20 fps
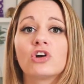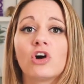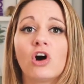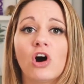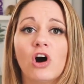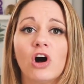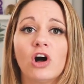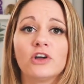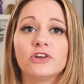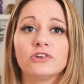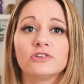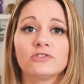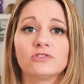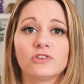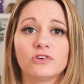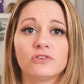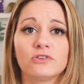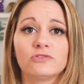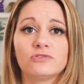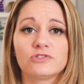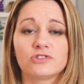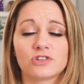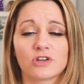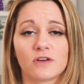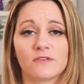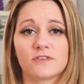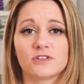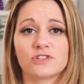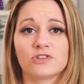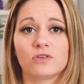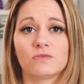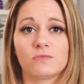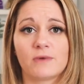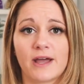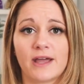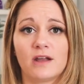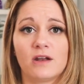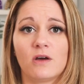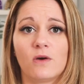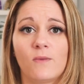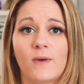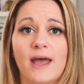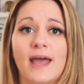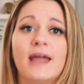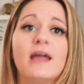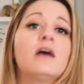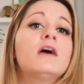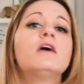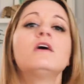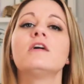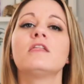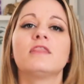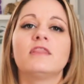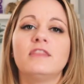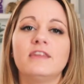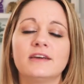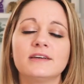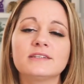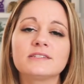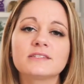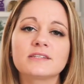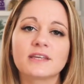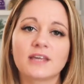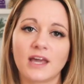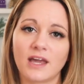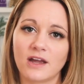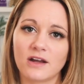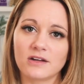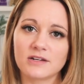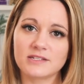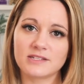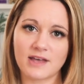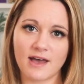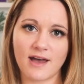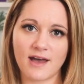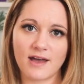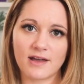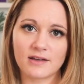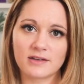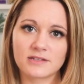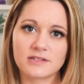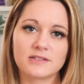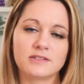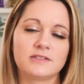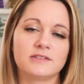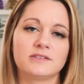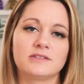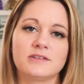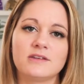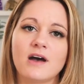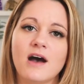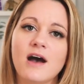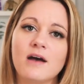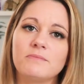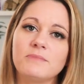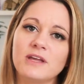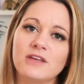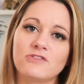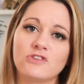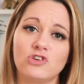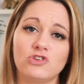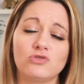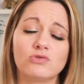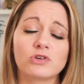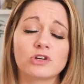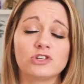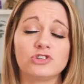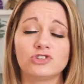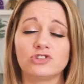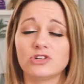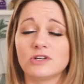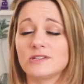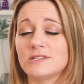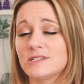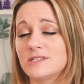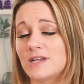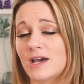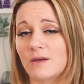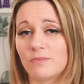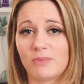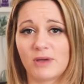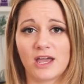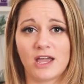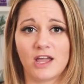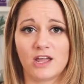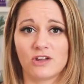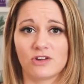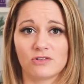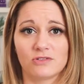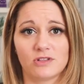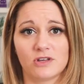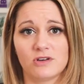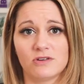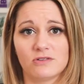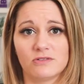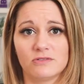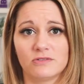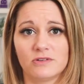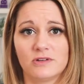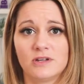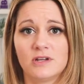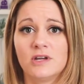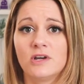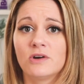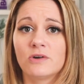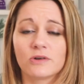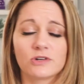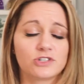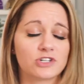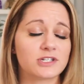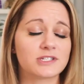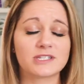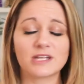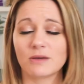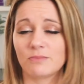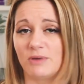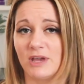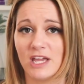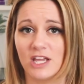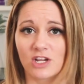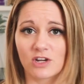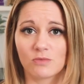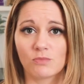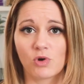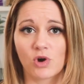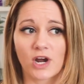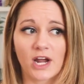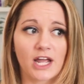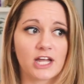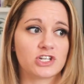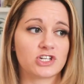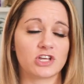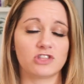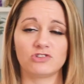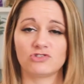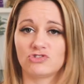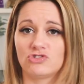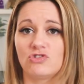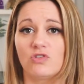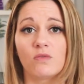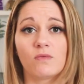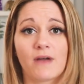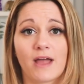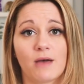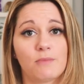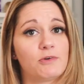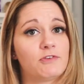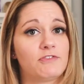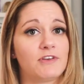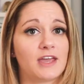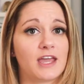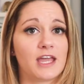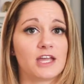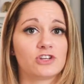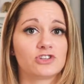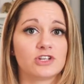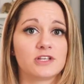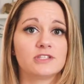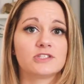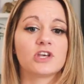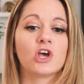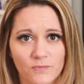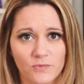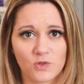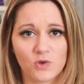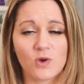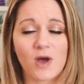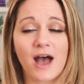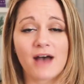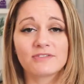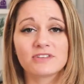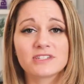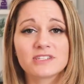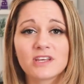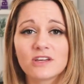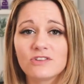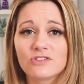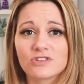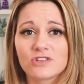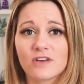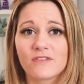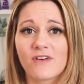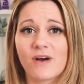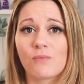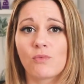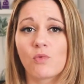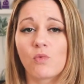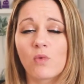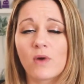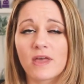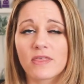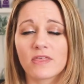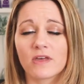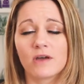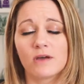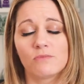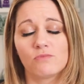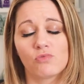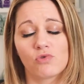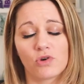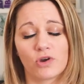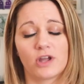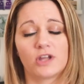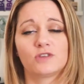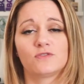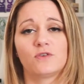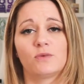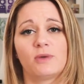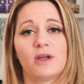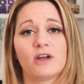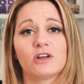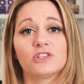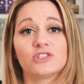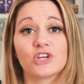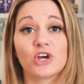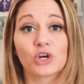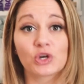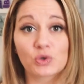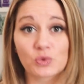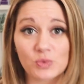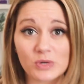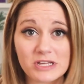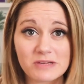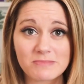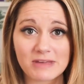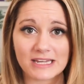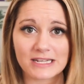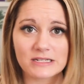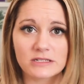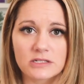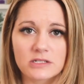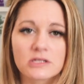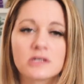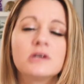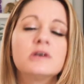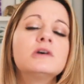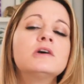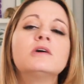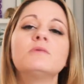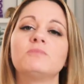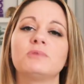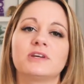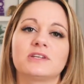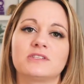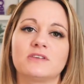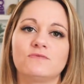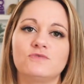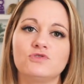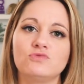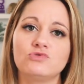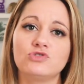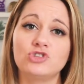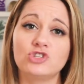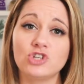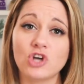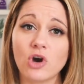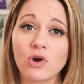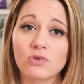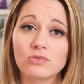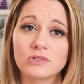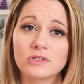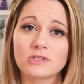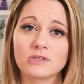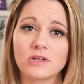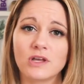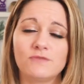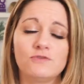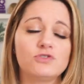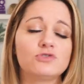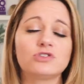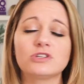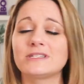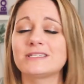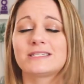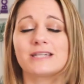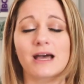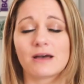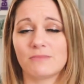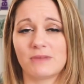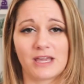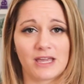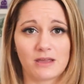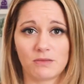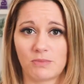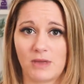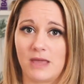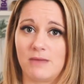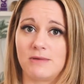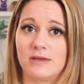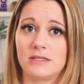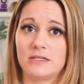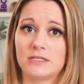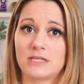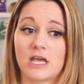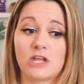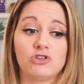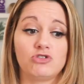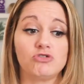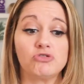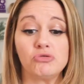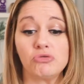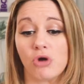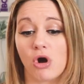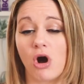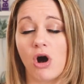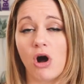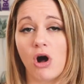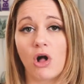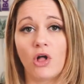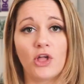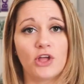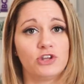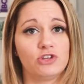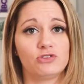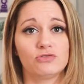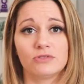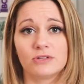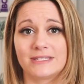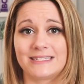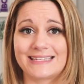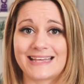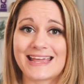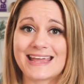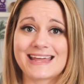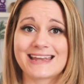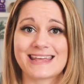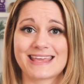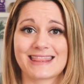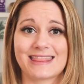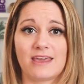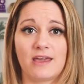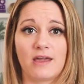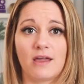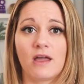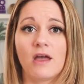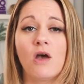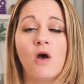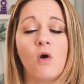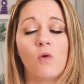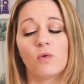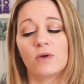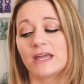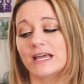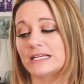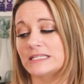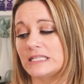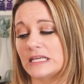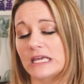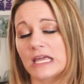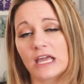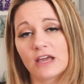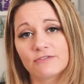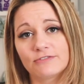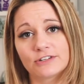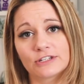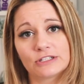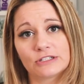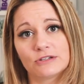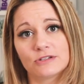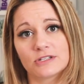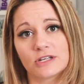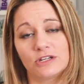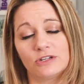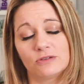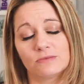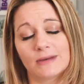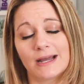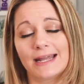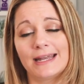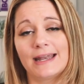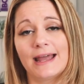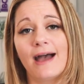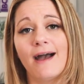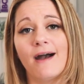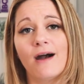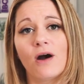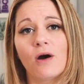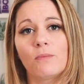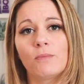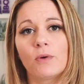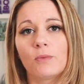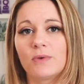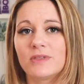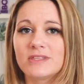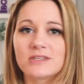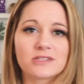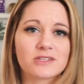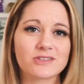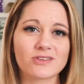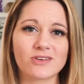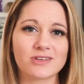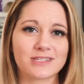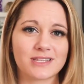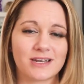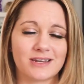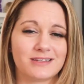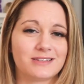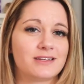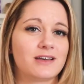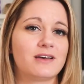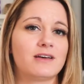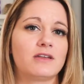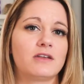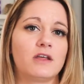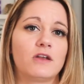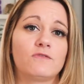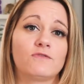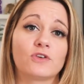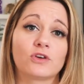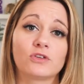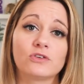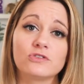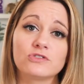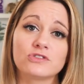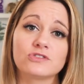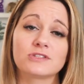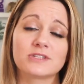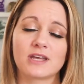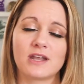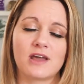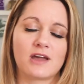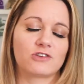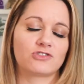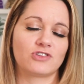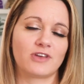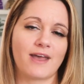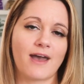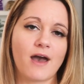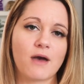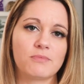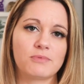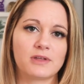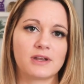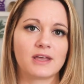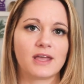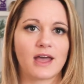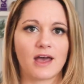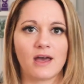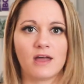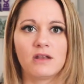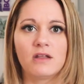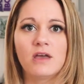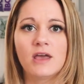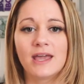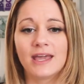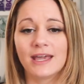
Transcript: call your loan servicer right away. This CARES Act does not mean that you can just stop paying your loan or just stop paying your mortgage and there's no ramifications. You have to set yourself up with a mortgage forbearance agreement because if you don't, if you just stop making payments and you don't call and you don't say anything, well, yes, they can't foreclose on you right now, but when this is all said and done and foreclosures can actually happen again,